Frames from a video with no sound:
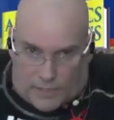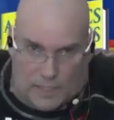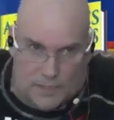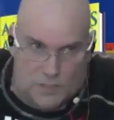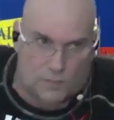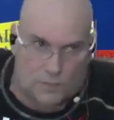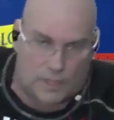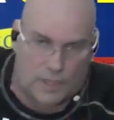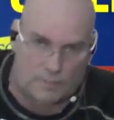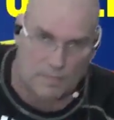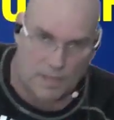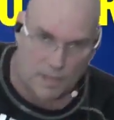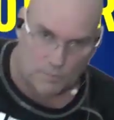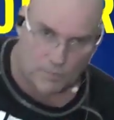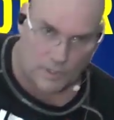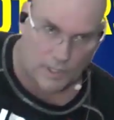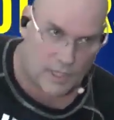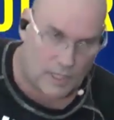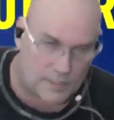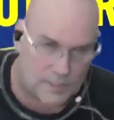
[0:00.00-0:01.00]
That's what I meant
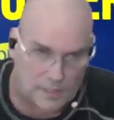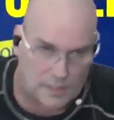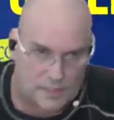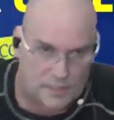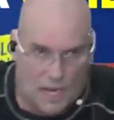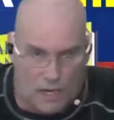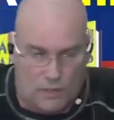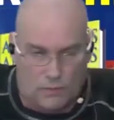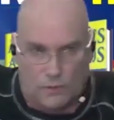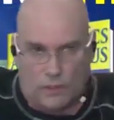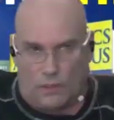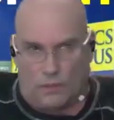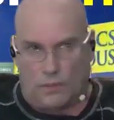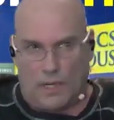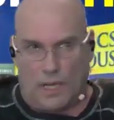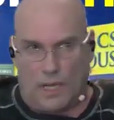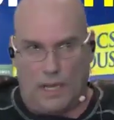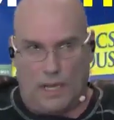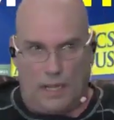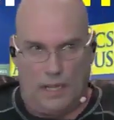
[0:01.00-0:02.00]
when I got that download,
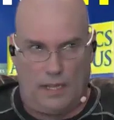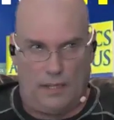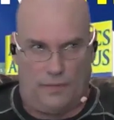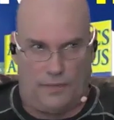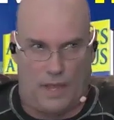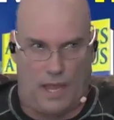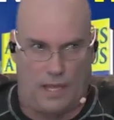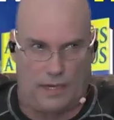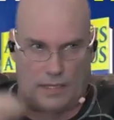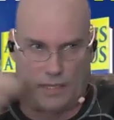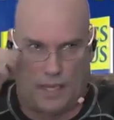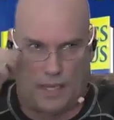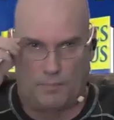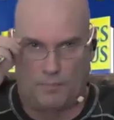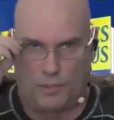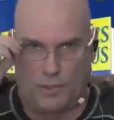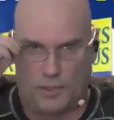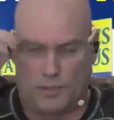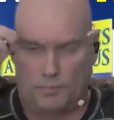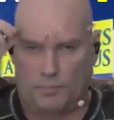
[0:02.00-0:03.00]
that Get
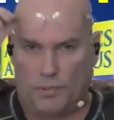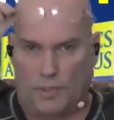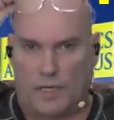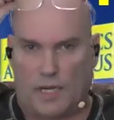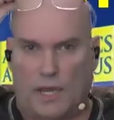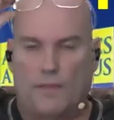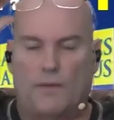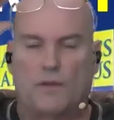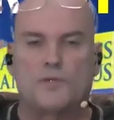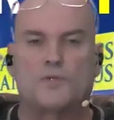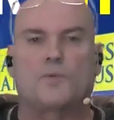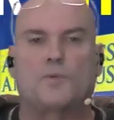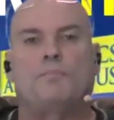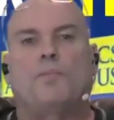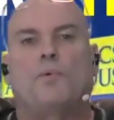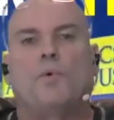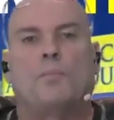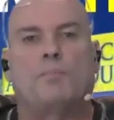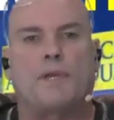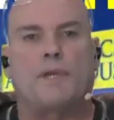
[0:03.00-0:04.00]
Booked to Book Others
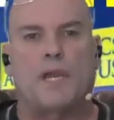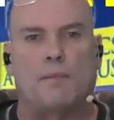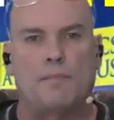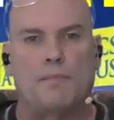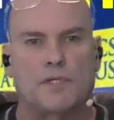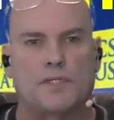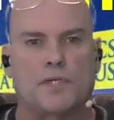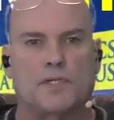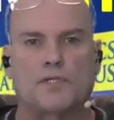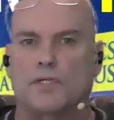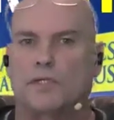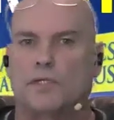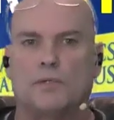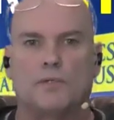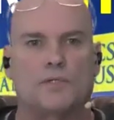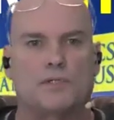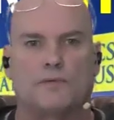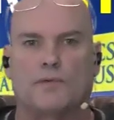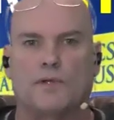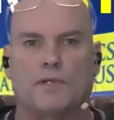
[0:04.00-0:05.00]
will become this
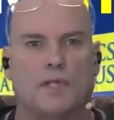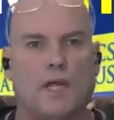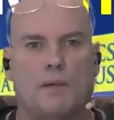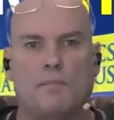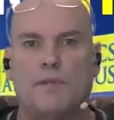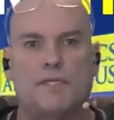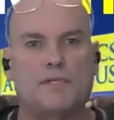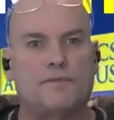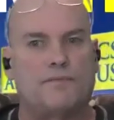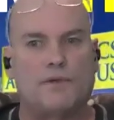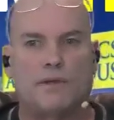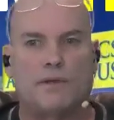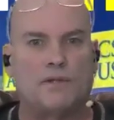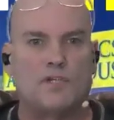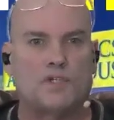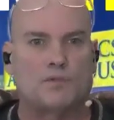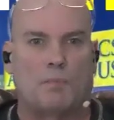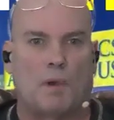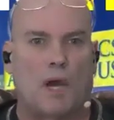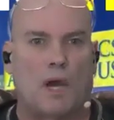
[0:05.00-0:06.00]
exclusive club that's very
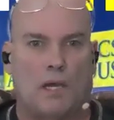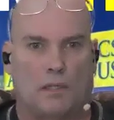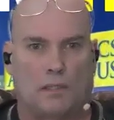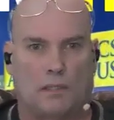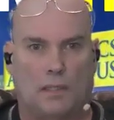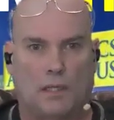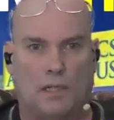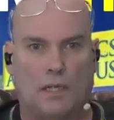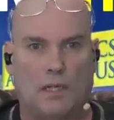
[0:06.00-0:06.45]
small.